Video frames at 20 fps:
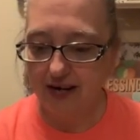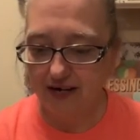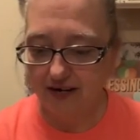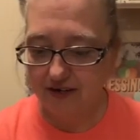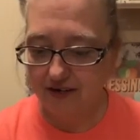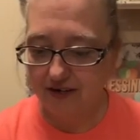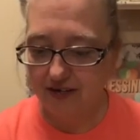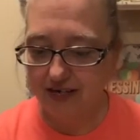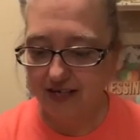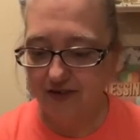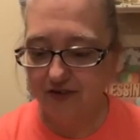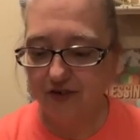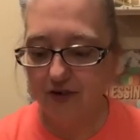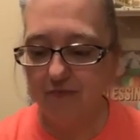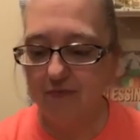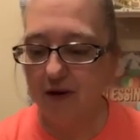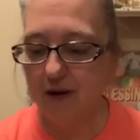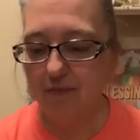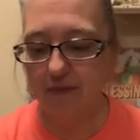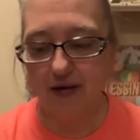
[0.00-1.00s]
I know you can
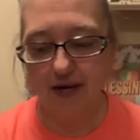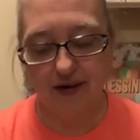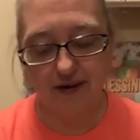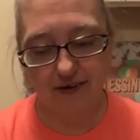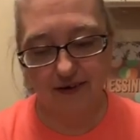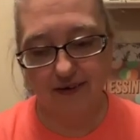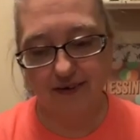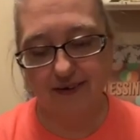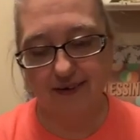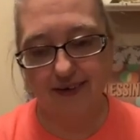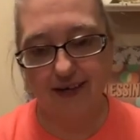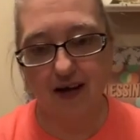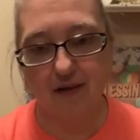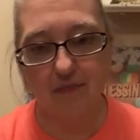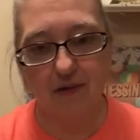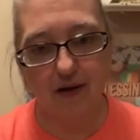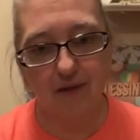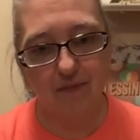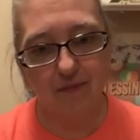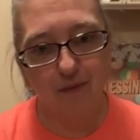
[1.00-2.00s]
jump up here.
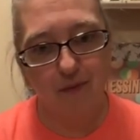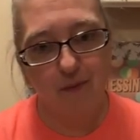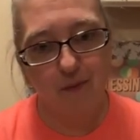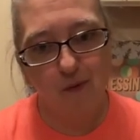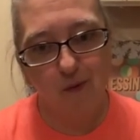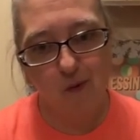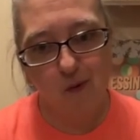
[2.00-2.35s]
Come on.